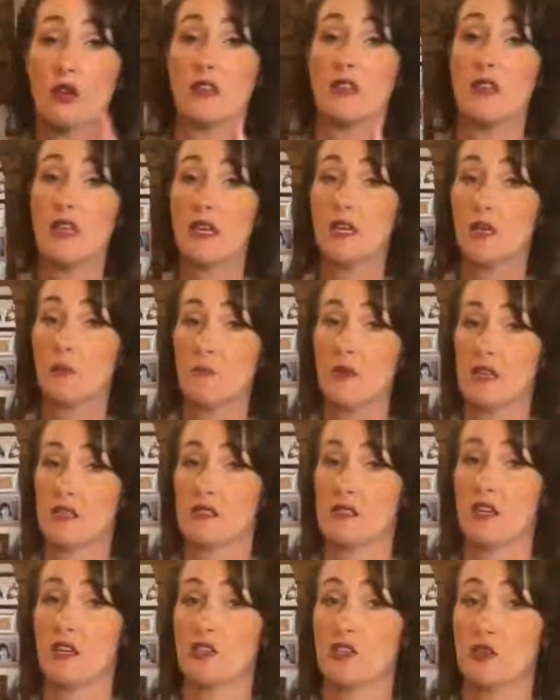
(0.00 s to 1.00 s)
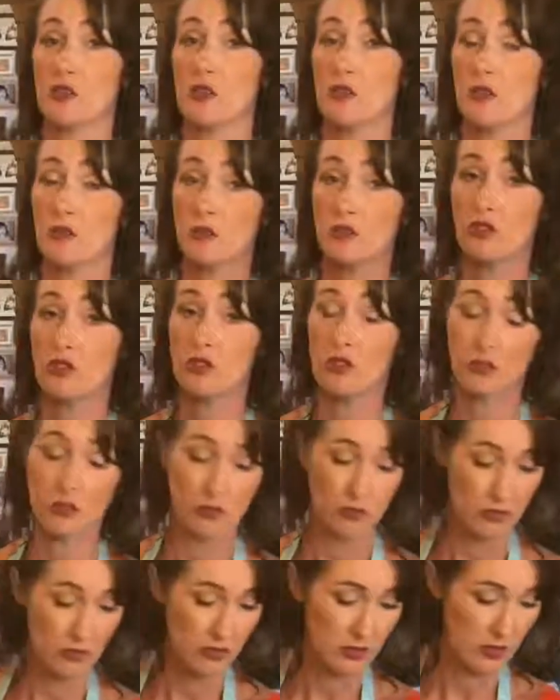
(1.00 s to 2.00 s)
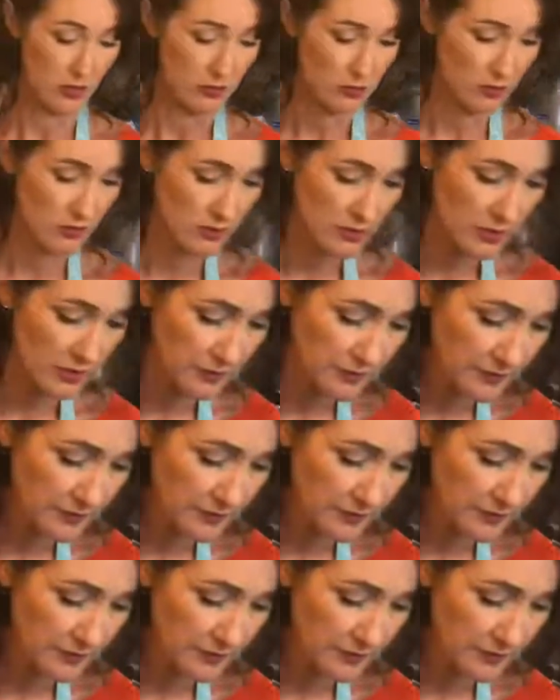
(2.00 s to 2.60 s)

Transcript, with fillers: need a massage oil, you can also use it.